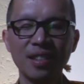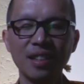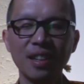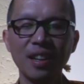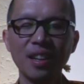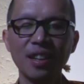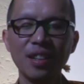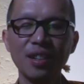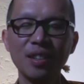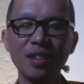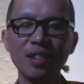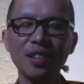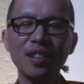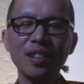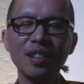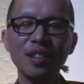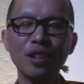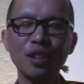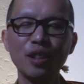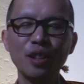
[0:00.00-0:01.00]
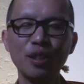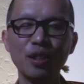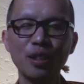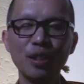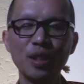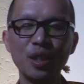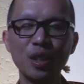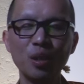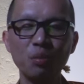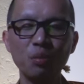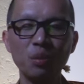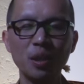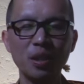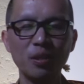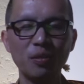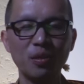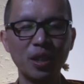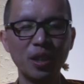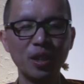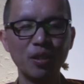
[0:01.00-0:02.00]
And here you can be
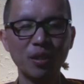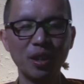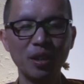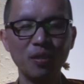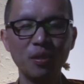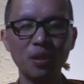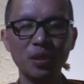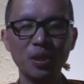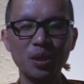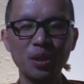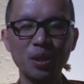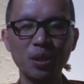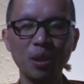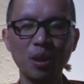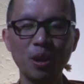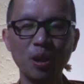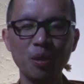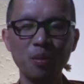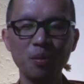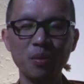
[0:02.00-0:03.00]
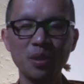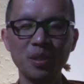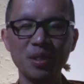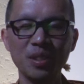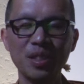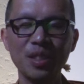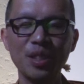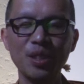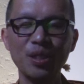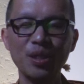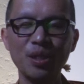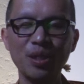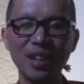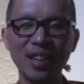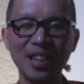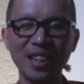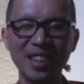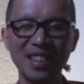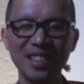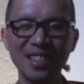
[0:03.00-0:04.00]
very grateful to your arms, to your
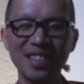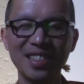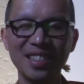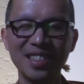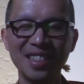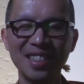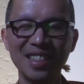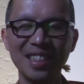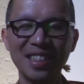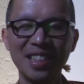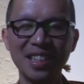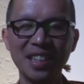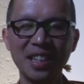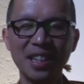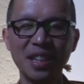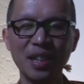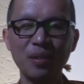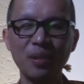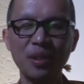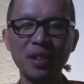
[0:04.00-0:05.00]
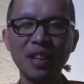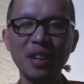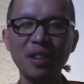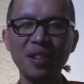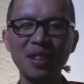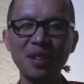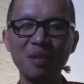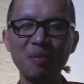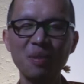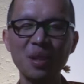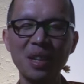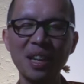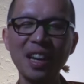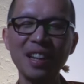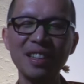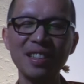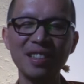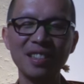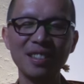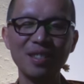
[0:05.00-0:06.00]
hands. Without them, you
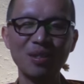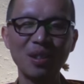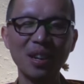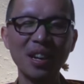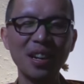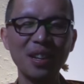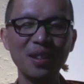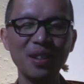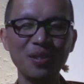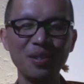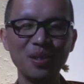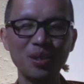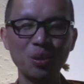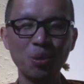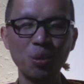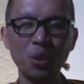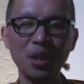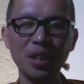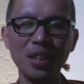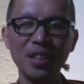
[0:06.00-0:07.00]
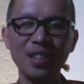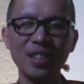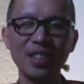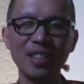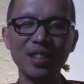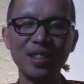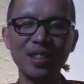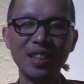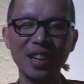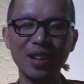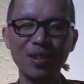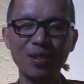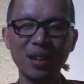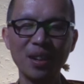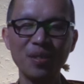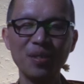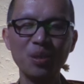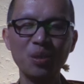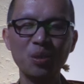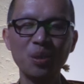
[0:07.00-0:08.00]
can't drive to work. You can't
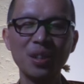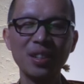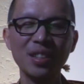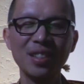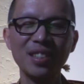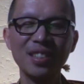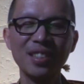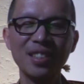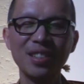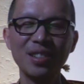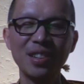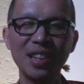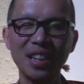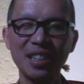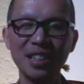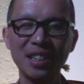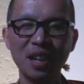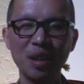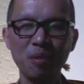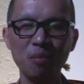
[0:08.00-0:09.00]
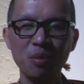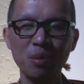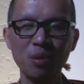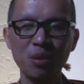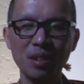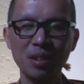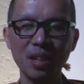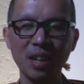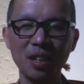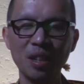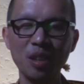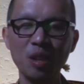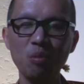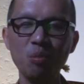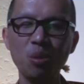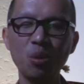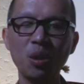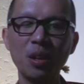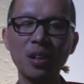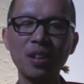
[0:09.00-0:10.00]
drive to work. You can't type with that
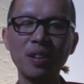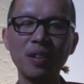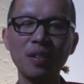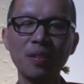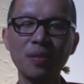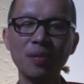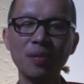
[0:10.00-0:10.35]
keyboard.